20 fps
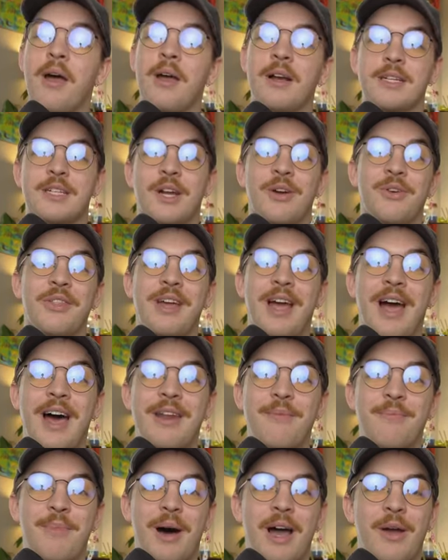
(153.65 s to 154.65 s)
because I only
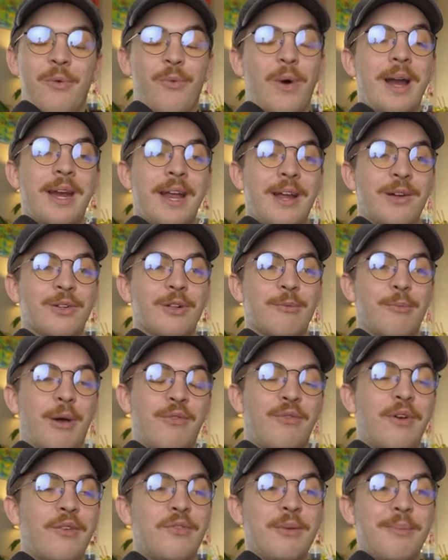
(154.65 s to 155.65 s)
had my wide angle and my
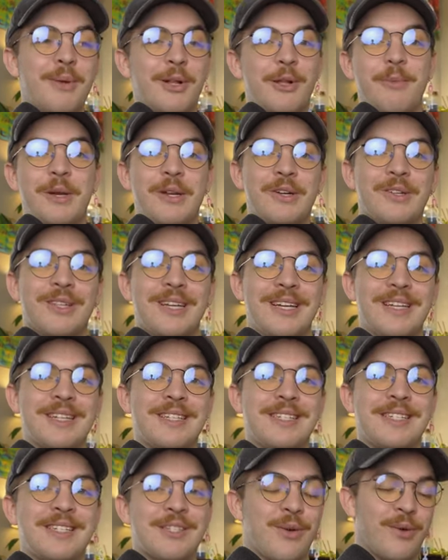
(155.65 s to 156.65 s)
50 millimeter
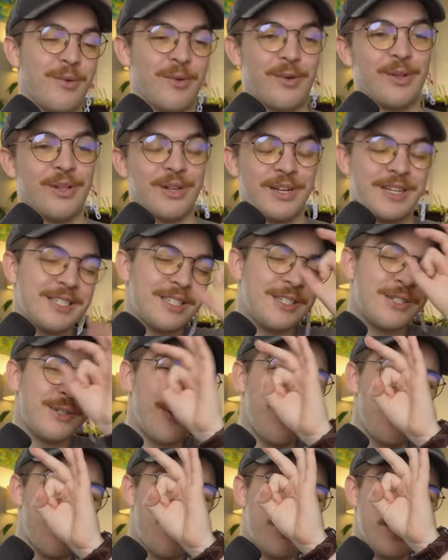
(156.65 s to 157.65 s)
lens. So it looks
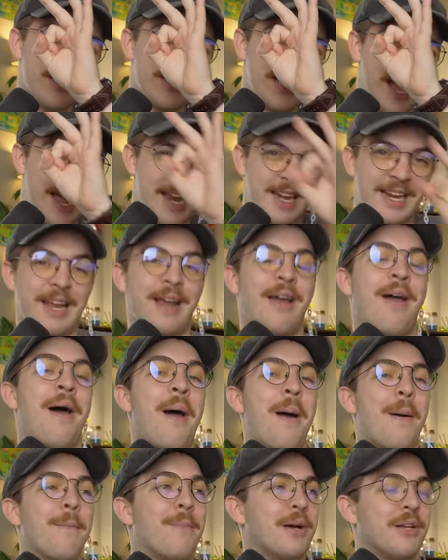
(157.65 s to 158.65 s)
super tiny,
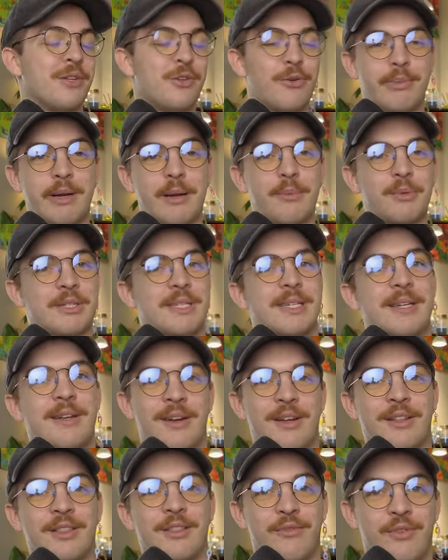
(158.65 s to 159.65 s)
but you'll be able to see it
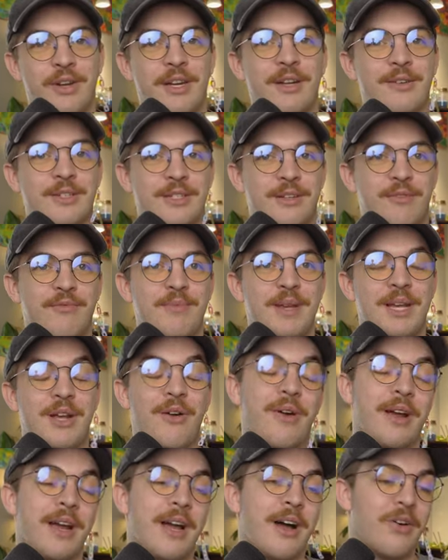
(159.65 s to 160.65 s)
on the videos of me
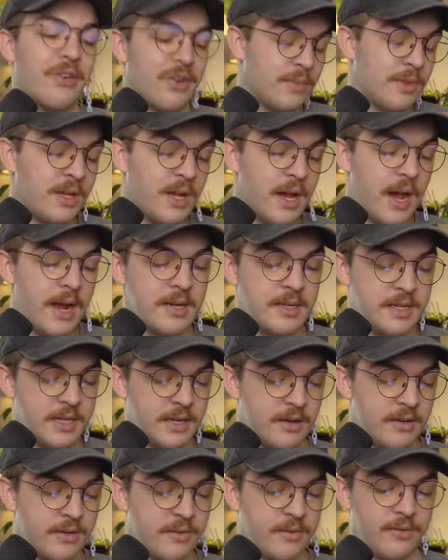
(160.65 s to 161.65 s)
going out. The
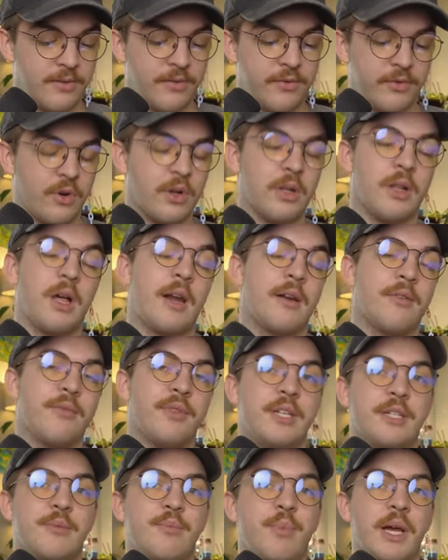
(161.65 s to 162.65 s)
idea for a lot of
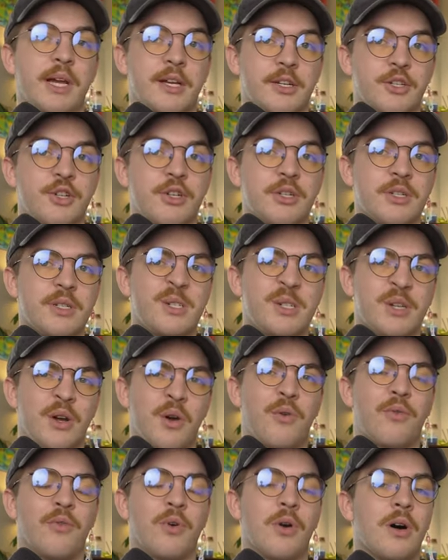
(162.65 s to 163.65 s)
these pictures
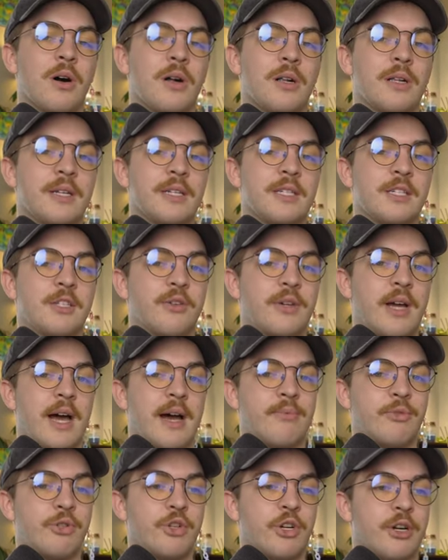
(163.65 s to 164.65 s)
overall is to
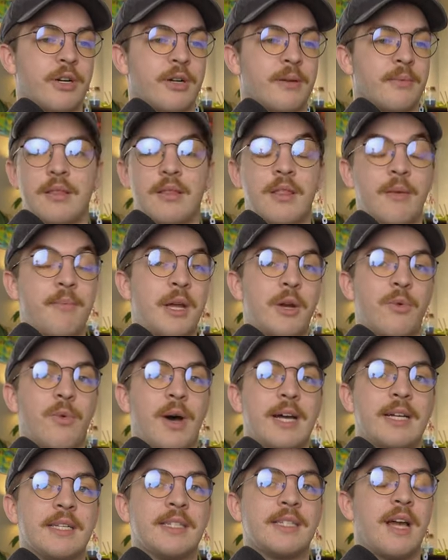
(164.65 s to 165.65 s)
capture the
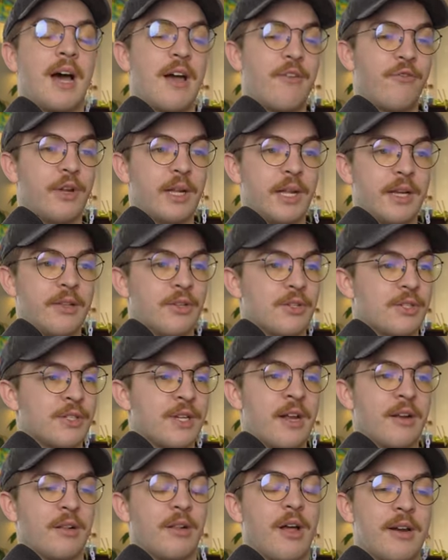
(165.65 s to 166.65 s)
Midwest. I feel like there's
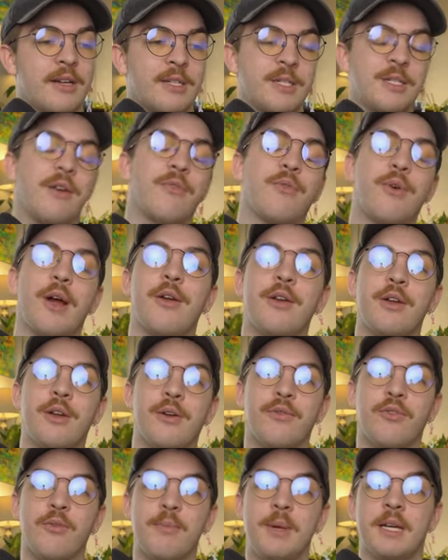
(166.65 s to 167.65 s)
not a lot of stuff around here
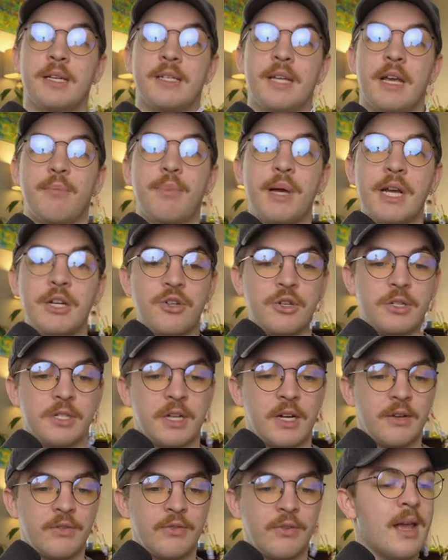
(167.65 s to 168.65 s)
for me to take pictures
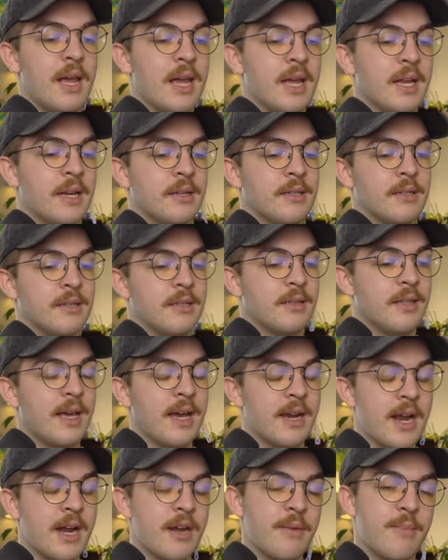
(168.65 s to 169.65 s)
of, and
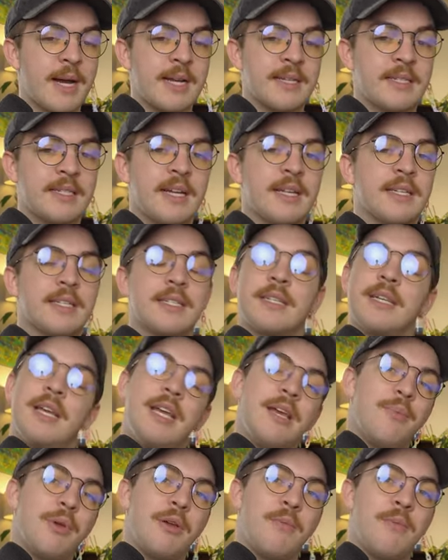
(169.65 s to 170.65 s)
that kind of mindset's
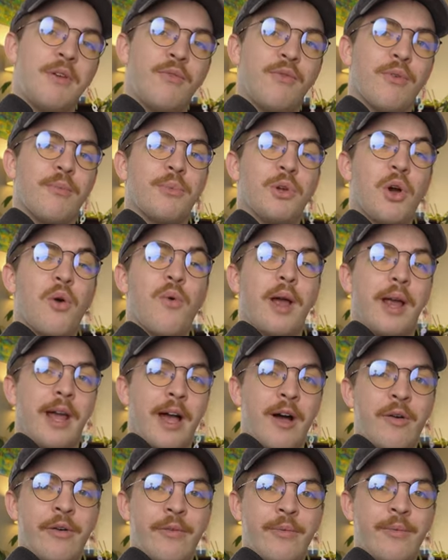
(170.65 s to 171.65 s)
keeping me from going
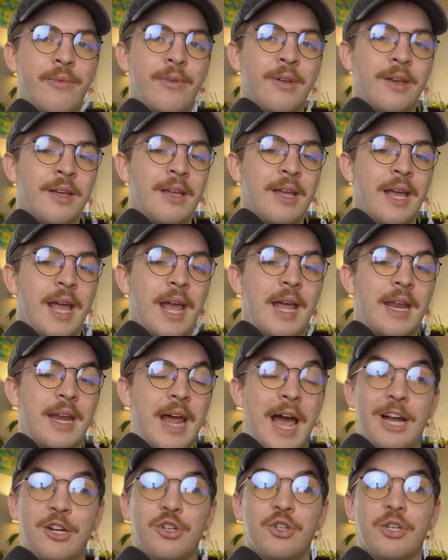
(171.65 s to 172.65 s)
out and
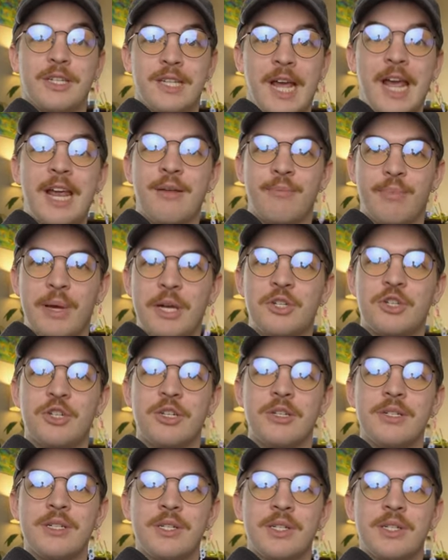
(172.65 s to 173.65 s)
actually taking
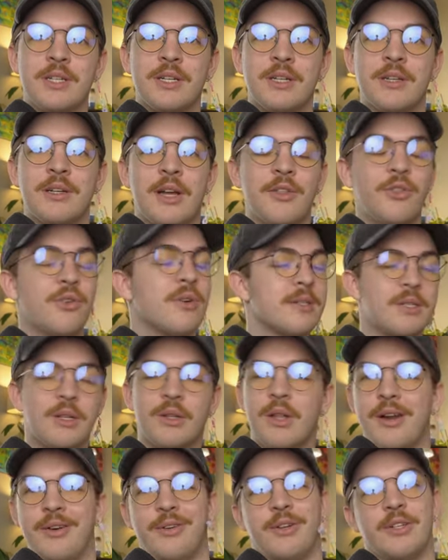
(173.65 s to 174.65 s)
pictures. And there is a
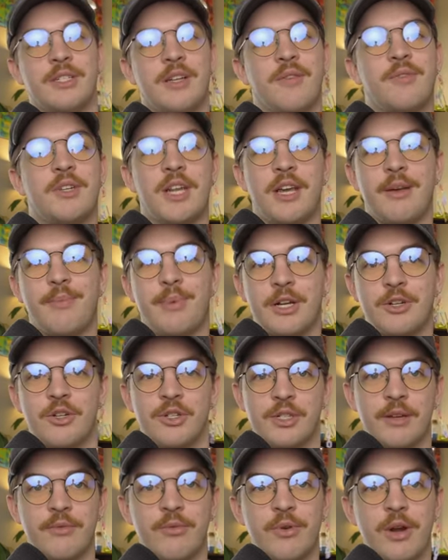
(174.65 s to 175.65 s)
lot of good stuff to take
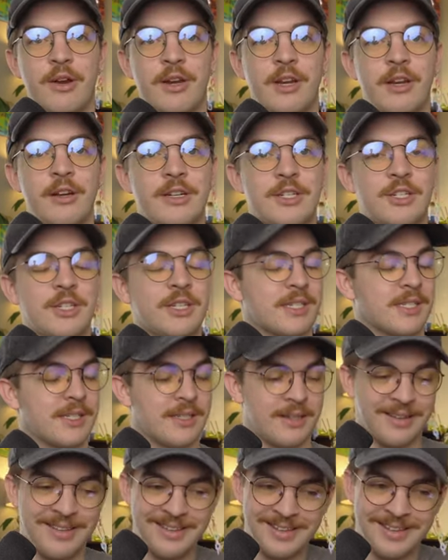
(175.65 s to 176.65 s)
pictures of around here. It's just,
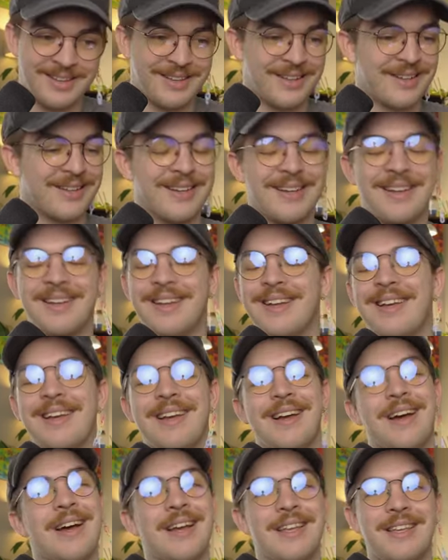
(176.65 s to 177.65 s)

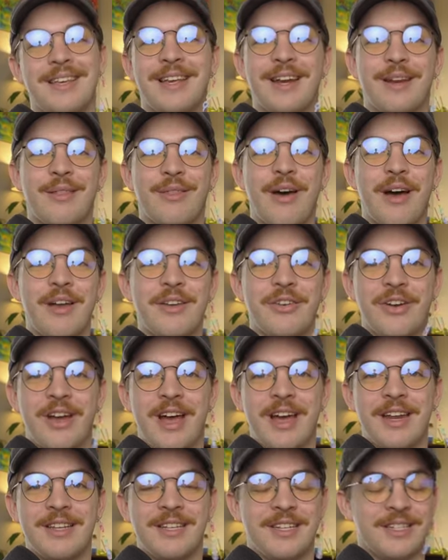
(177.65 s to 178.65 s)
you get a thought in your
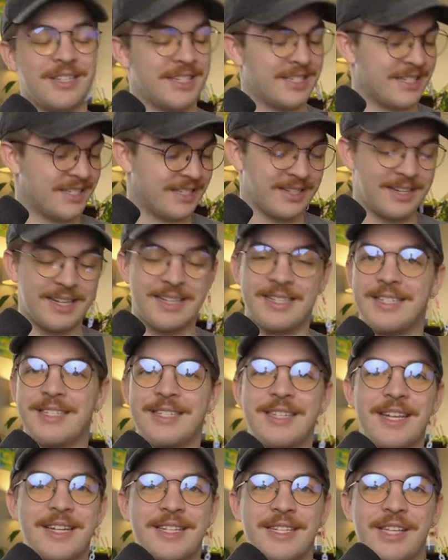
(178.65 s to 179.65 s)
head and you just, it
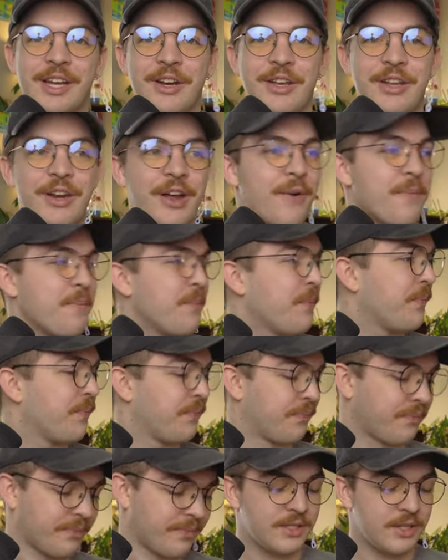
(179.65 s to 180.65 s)
sticks there, you know?
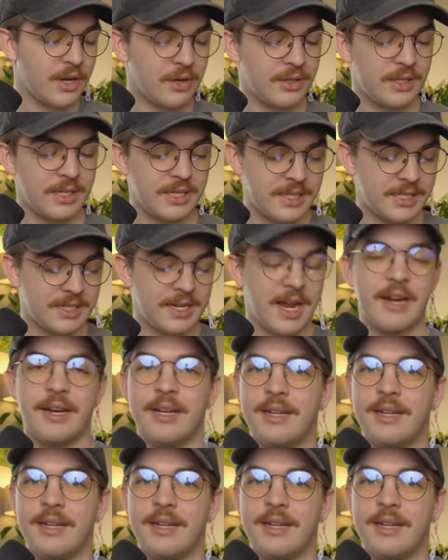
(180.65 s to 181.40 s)
So this is kind